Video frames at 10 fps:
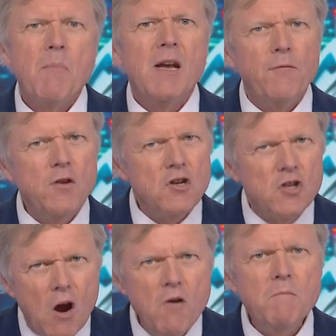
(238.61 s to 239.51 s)
But if you
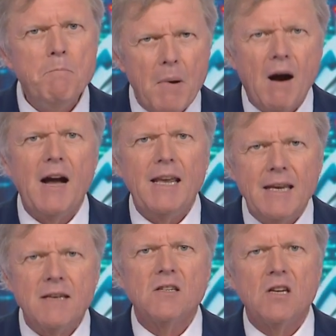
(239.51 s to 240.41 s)
don't buy
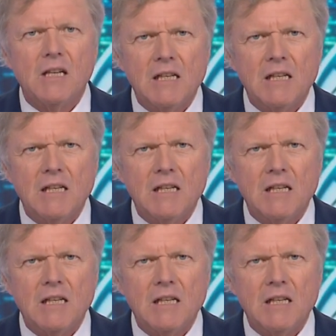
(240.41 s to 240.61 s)
into the